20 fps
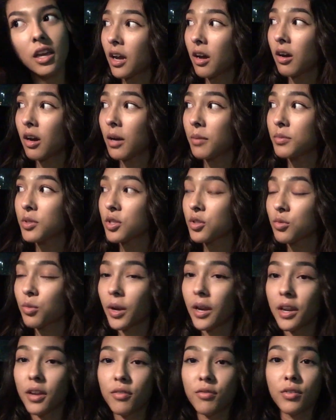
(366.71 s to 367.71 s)
Now I'm just
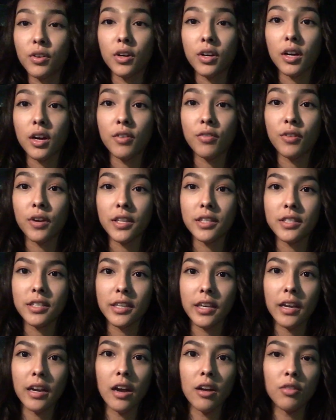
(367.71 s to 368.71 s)
waiting for a friend to
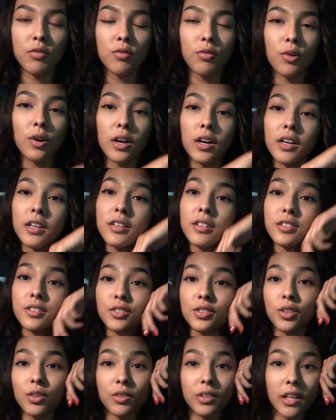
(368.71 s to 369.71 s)
get out of work
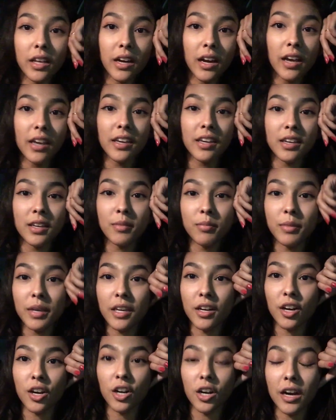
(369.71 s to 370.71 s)
so that I can
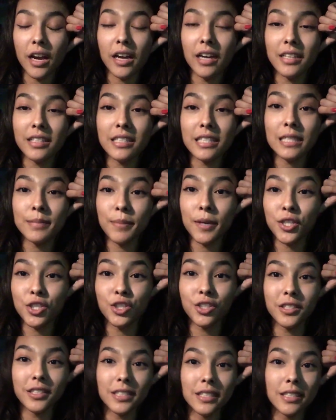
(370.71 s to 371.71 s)
meet her at
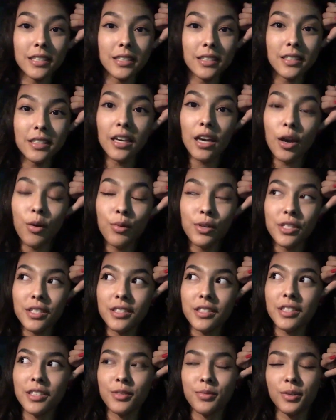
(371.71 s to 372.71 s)
Specialty, which
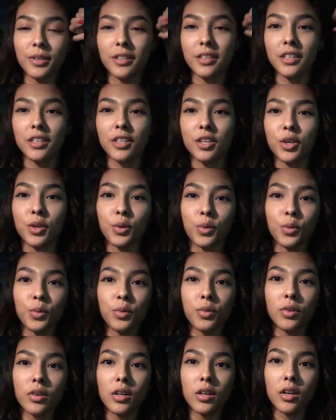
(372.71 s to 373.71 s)
is this really cute
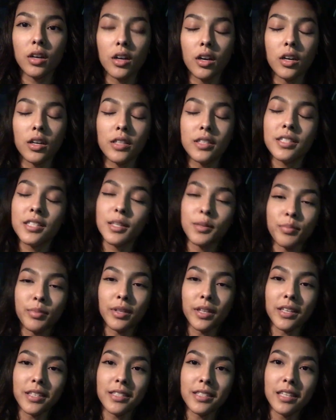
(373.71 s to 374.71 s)
uh, tea
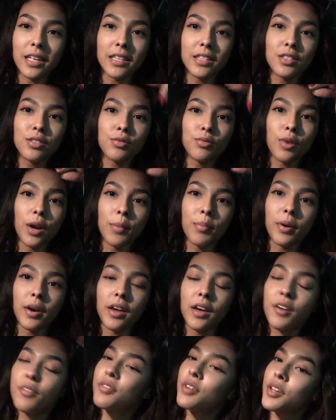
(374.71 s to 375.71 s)
place that's right by
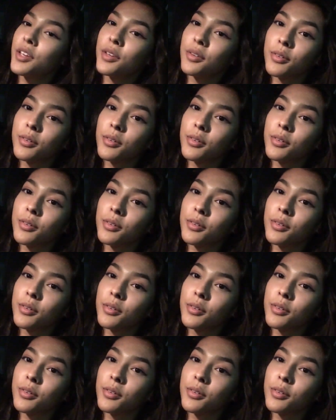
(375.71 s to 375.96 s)
FIU.